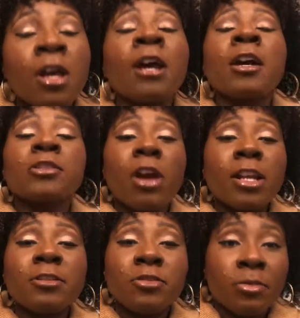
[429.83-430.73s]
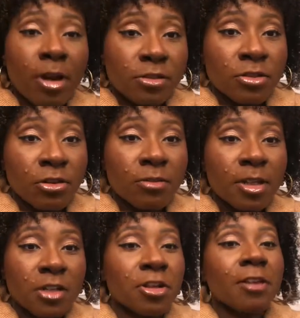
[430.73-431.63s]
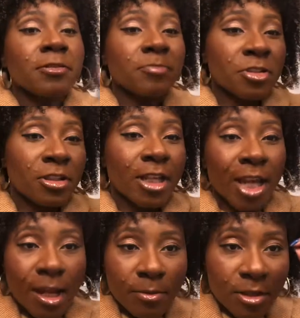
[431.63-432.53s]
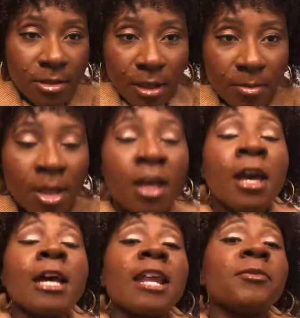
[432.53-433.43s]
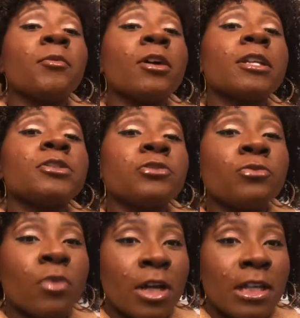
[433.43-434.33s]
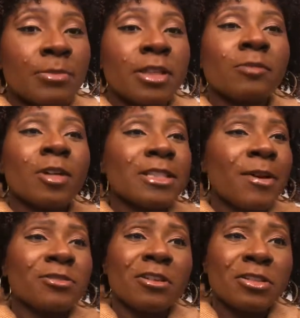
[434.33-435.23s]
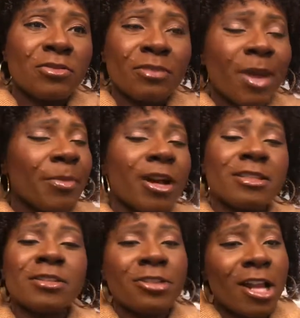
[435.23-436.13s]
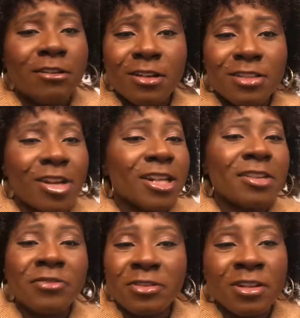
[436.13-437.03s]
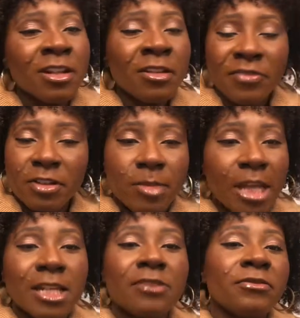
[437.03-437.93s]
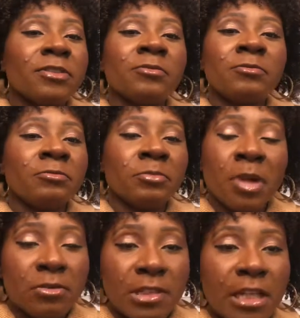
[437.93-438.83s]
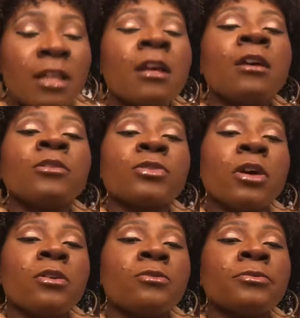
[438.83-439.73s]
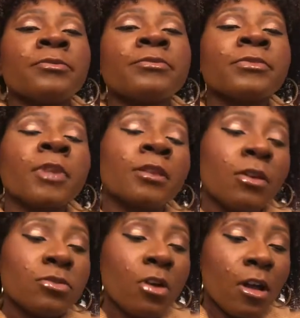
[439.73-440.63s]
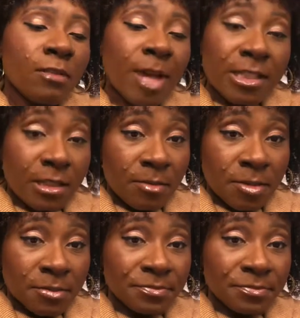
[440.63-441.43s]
It's hard to do a brow tutorial because you got to make sure the camera is up. And I've been wanting to do one. But the one time I was going to do it, my brows didn't turn out good. So I didn't even film it. I didn't even post it. So those are all of my tips.